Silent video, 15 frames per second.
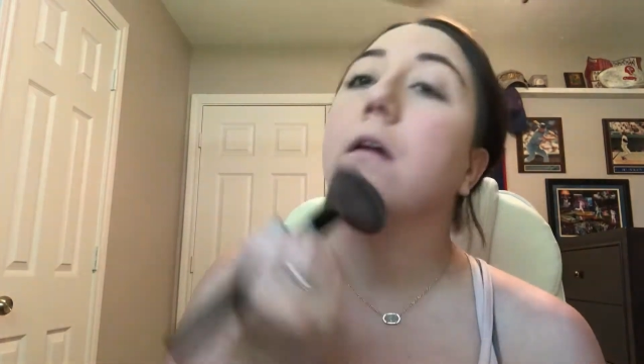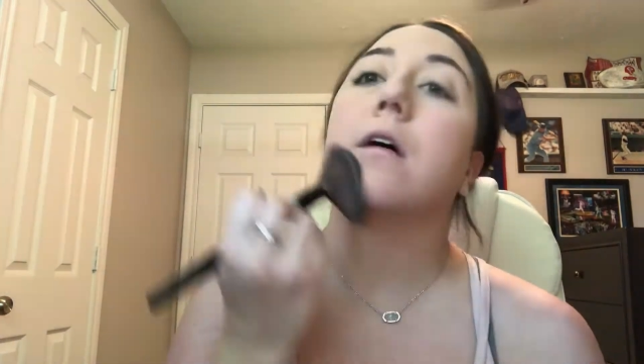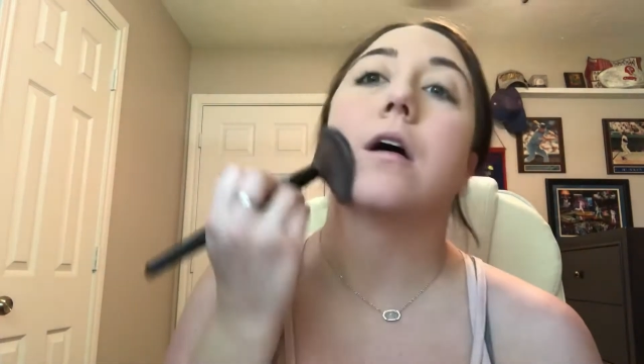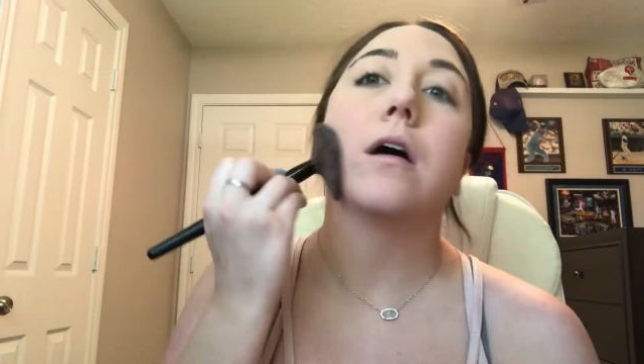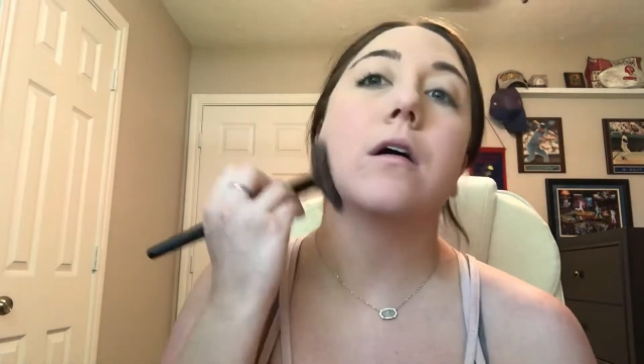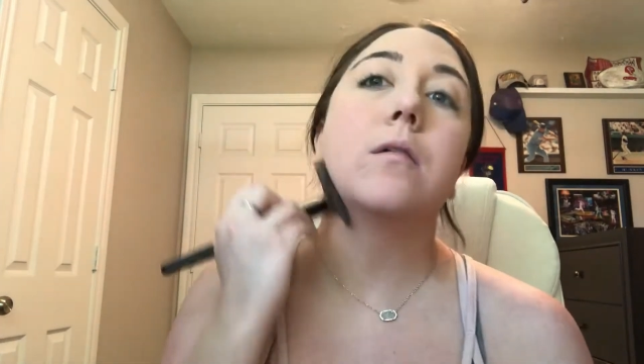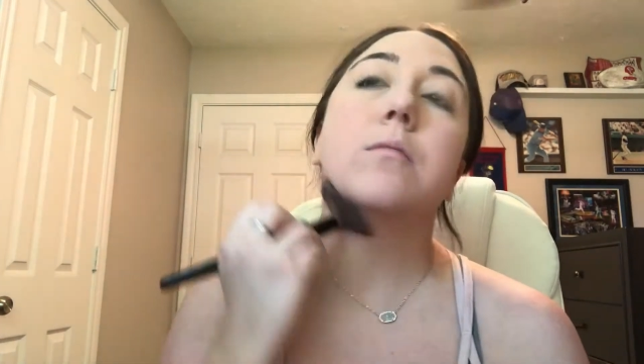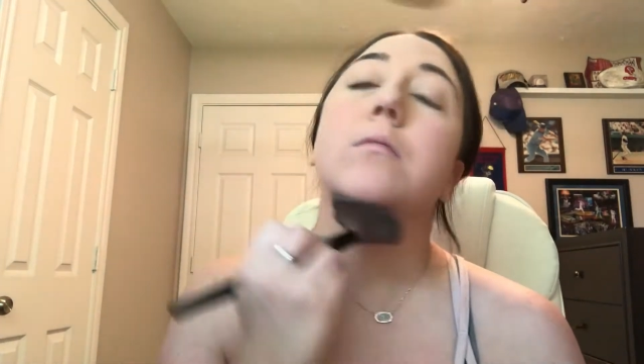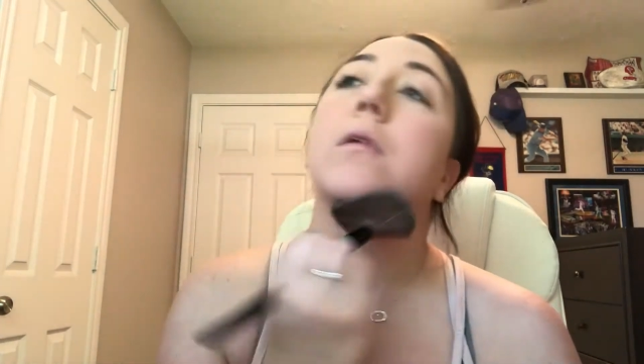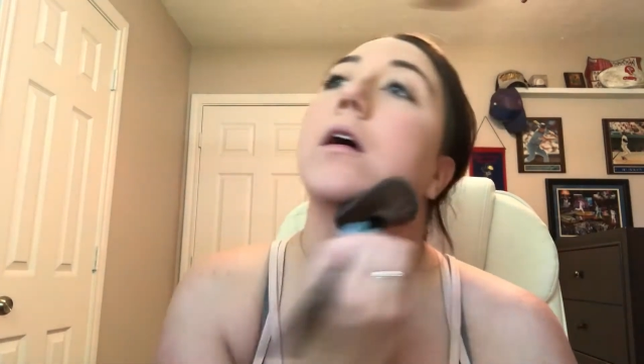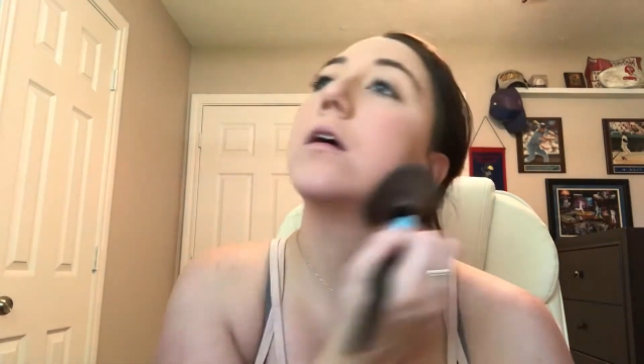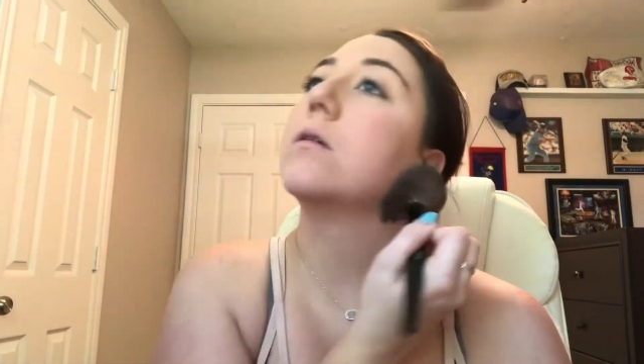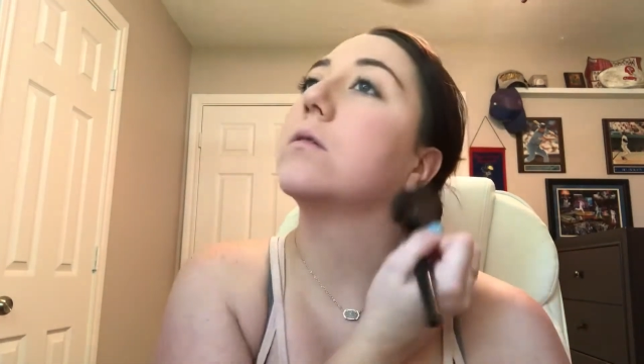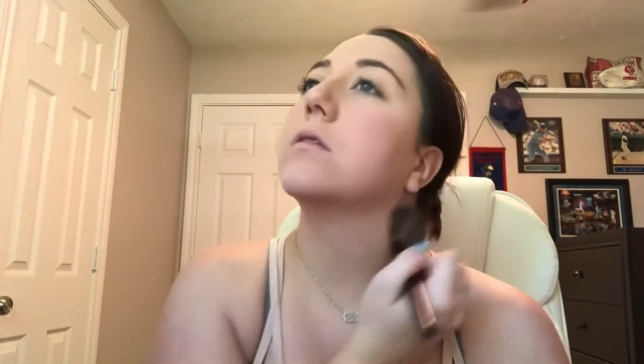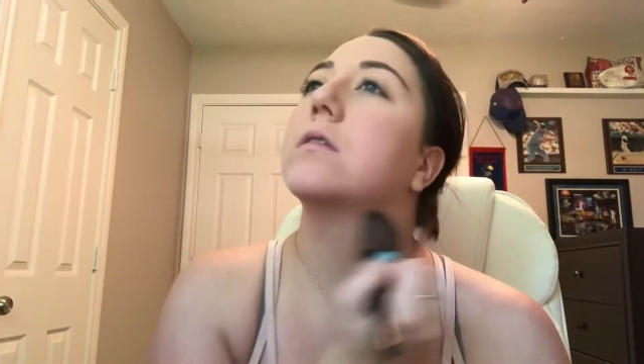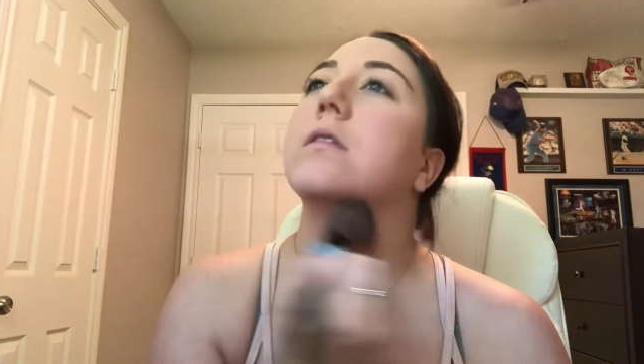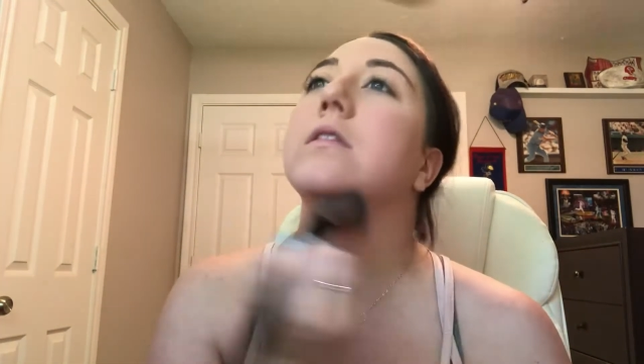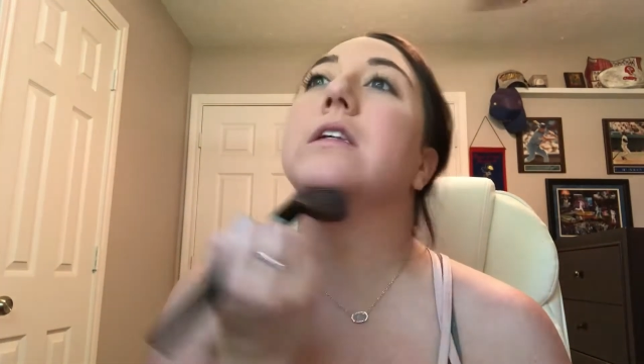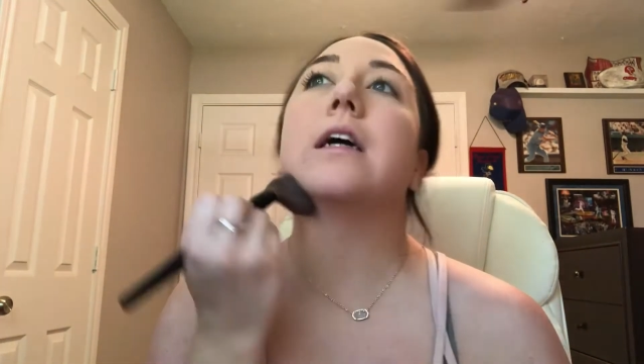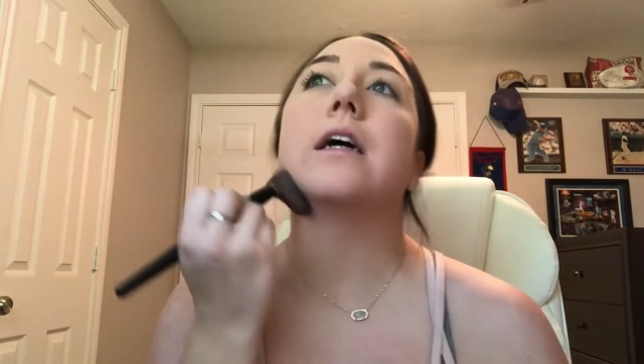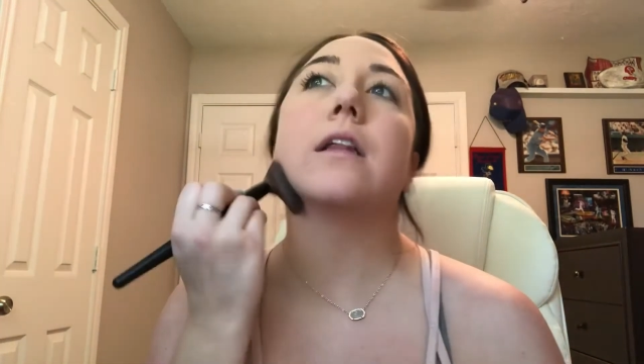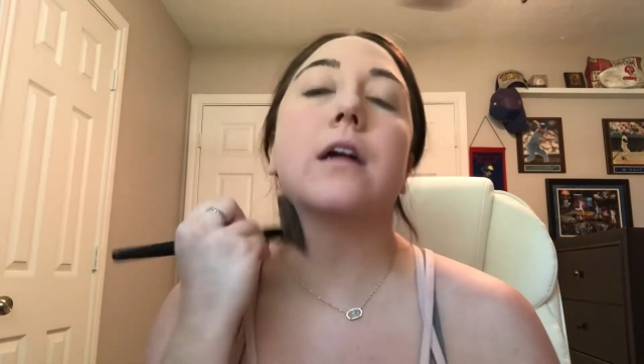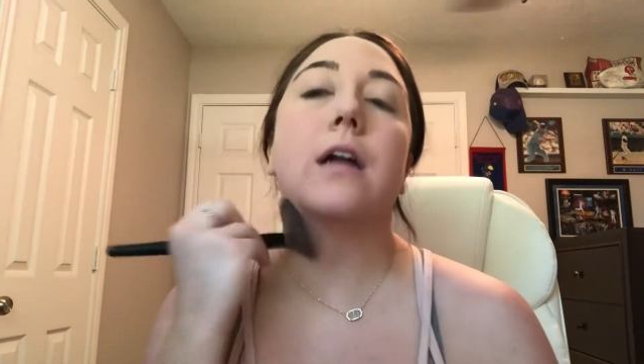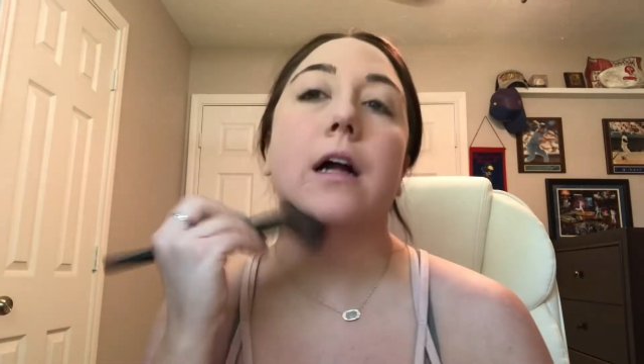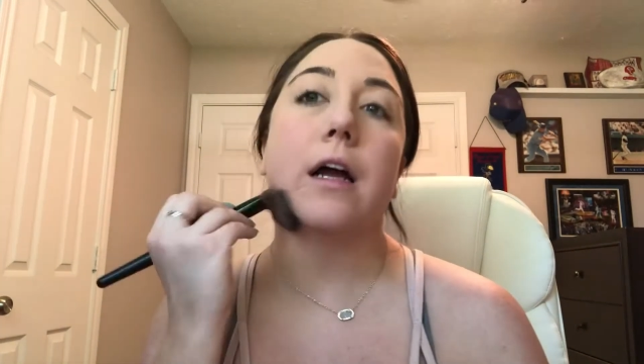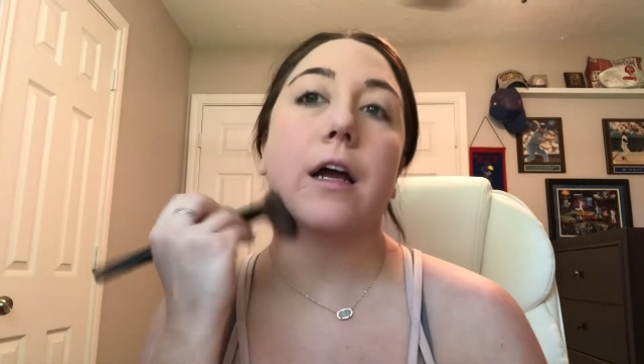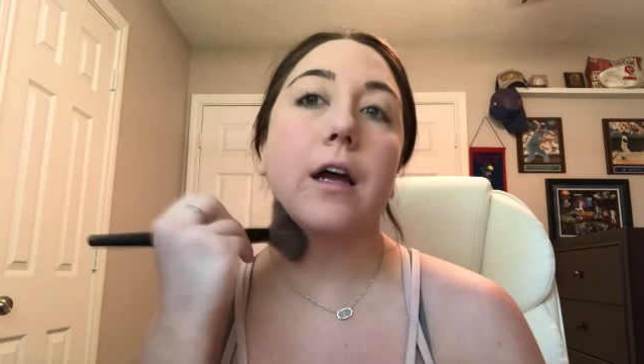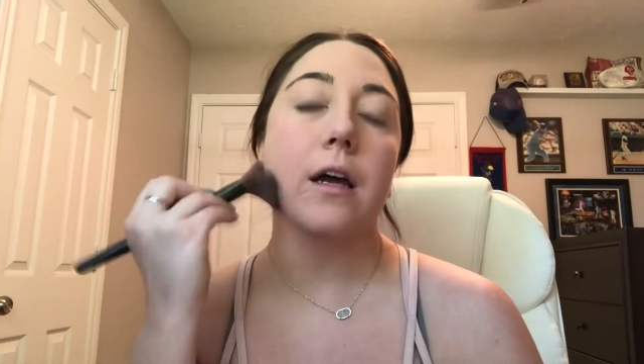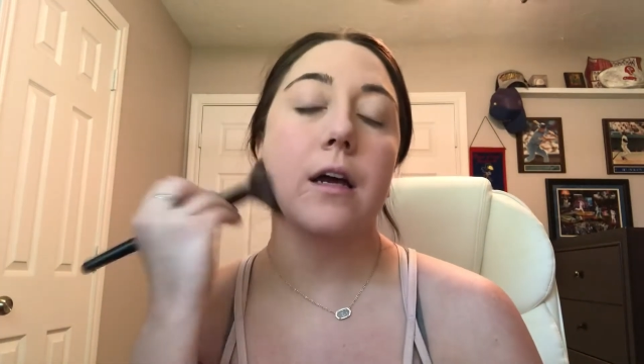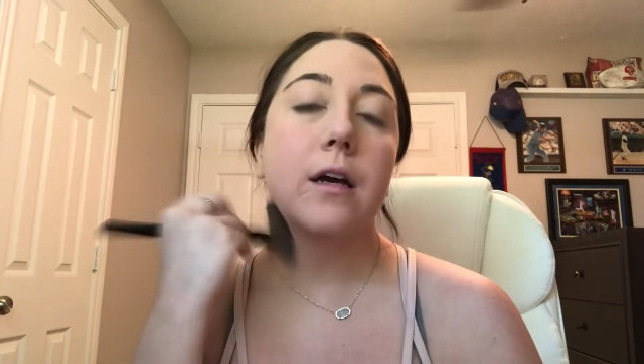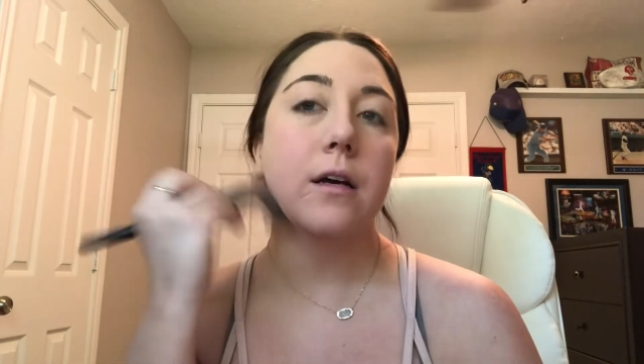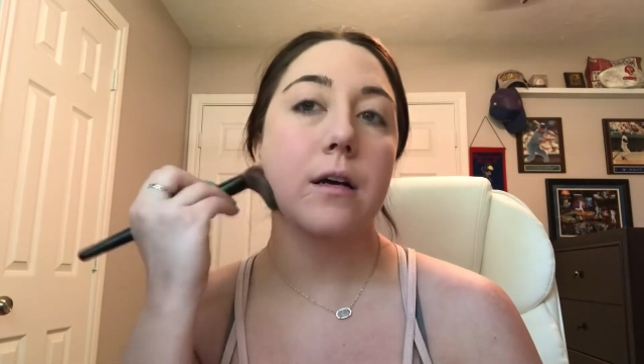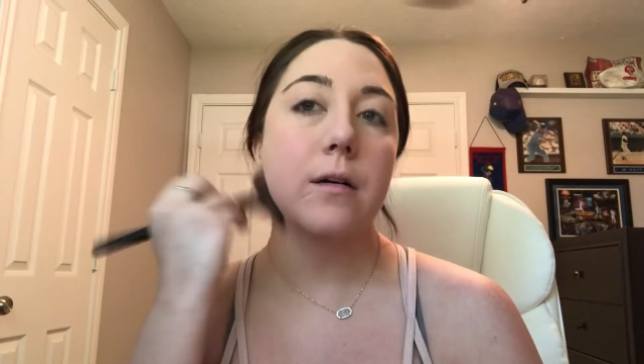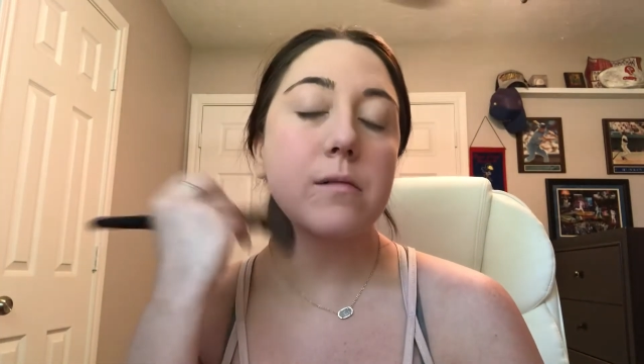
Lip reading: I will say that